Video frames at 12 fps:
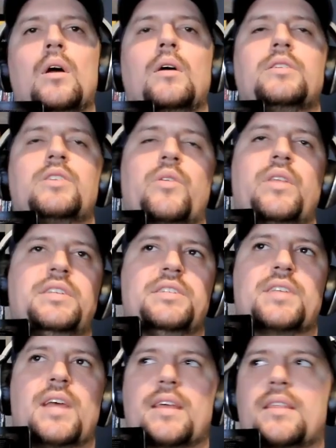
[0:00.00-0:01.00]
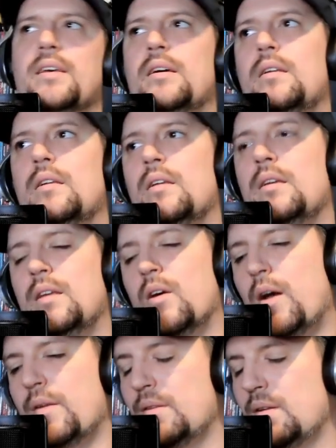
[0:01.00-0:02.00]
So this is like the, you know,
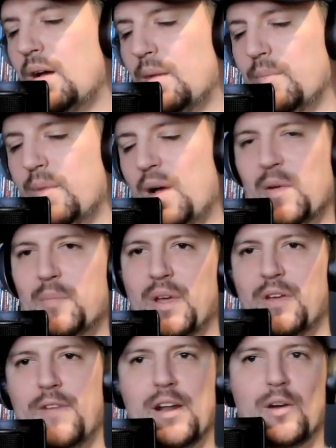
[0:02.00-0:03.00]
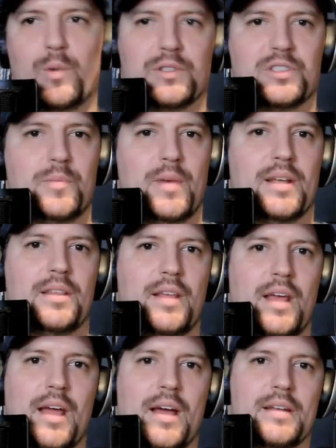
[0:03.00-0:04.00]
I I'm, I'm a big fan of Will Smith
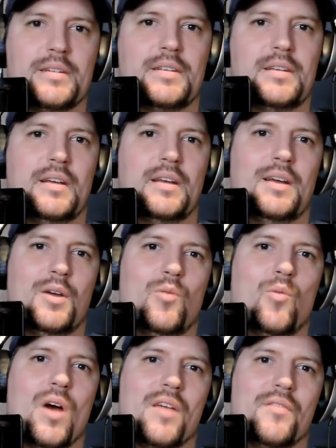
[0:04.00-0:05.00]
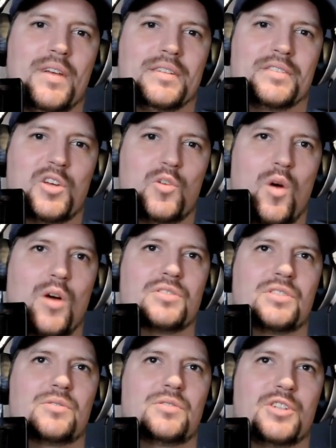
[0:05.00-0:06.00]
and one of his
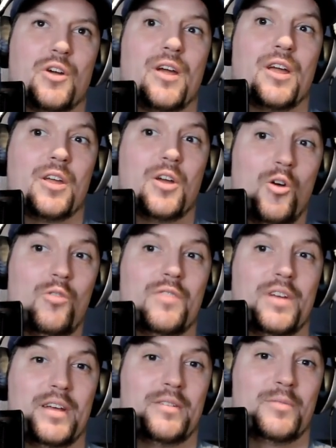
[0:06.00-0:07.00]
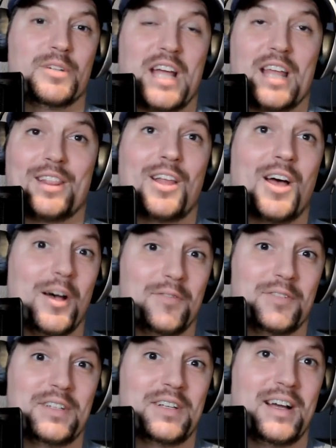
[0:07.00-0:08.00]
quotes during COVID, which I
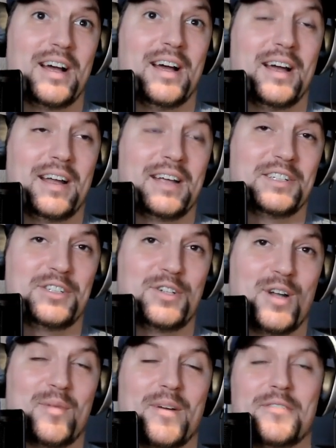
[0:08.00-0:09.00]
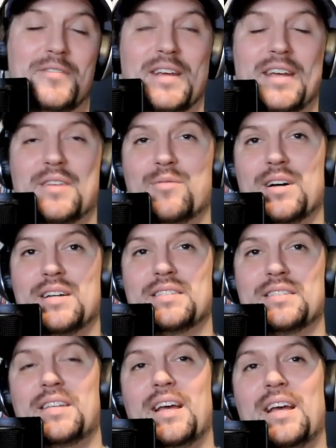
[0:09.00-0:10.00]
loved because uh, he showed up in my feed,
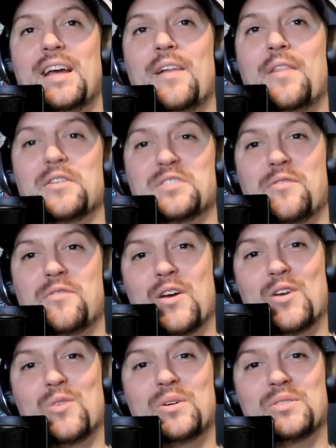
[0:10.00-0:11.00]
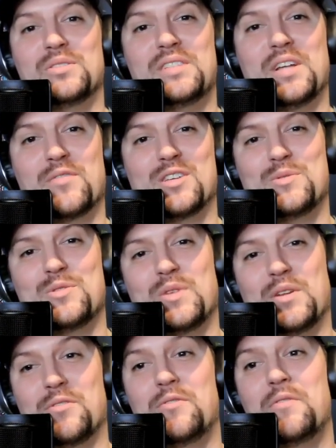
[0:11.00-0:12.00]
was there's a very real difference
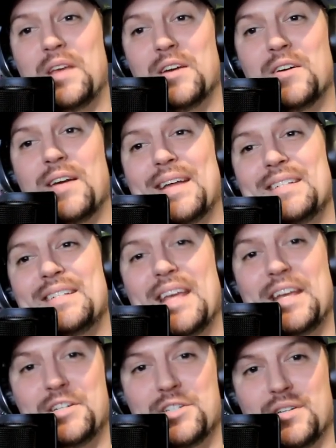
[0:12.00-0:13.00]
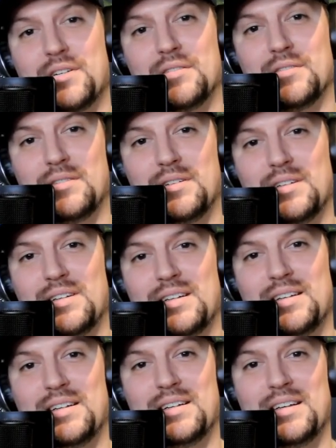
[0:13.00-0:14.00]
between fear and danger.
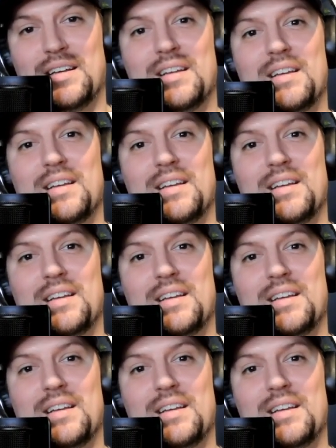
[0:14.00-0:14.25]
Correct. Correct.